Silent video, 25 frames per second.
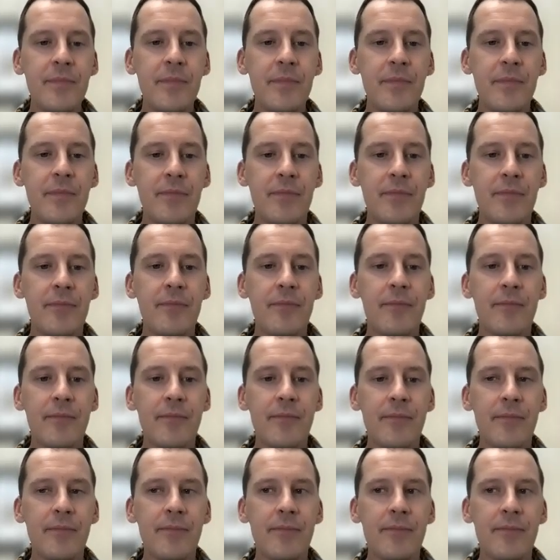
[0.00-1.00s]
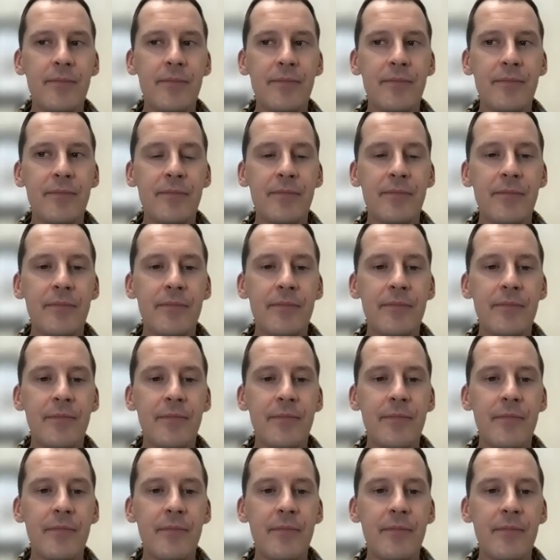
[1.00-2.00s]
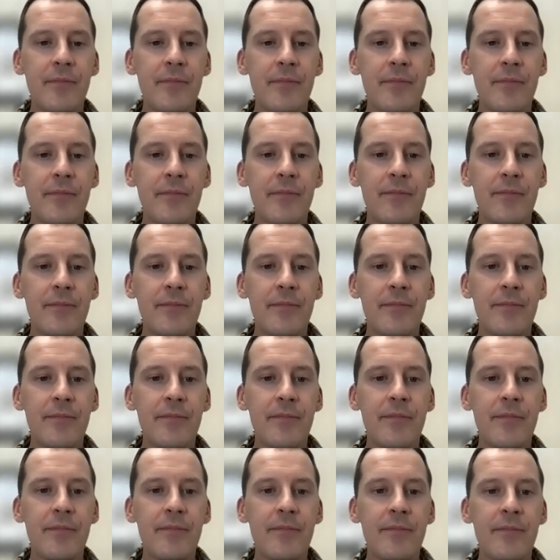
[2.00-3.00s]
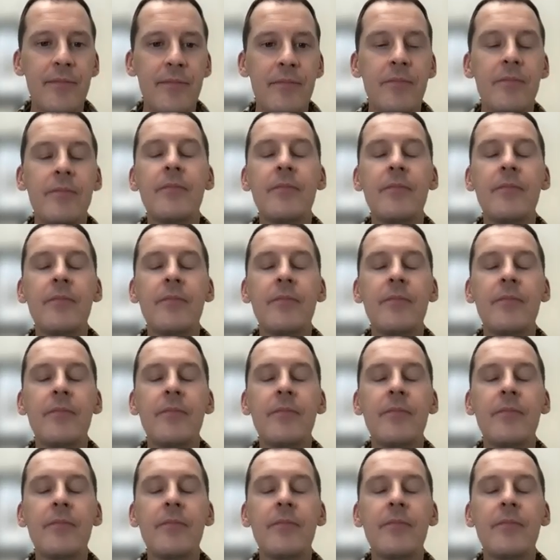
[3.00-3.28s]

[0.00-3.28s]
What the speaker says: (not speaking)